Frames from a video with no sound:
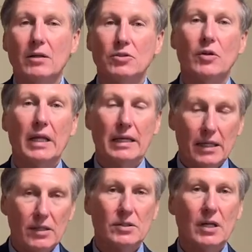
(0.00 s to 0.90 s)
So that
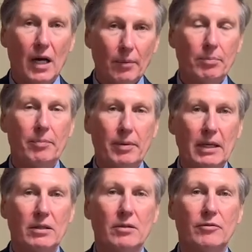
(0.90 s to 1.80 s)
is up a
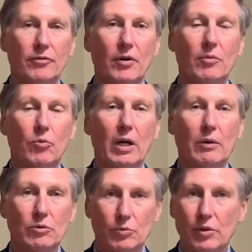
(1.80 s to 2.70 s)
bit from when I
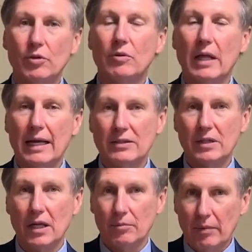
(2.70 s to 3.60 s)
was with you last
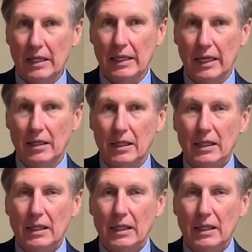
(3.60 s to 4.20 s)
on Monday.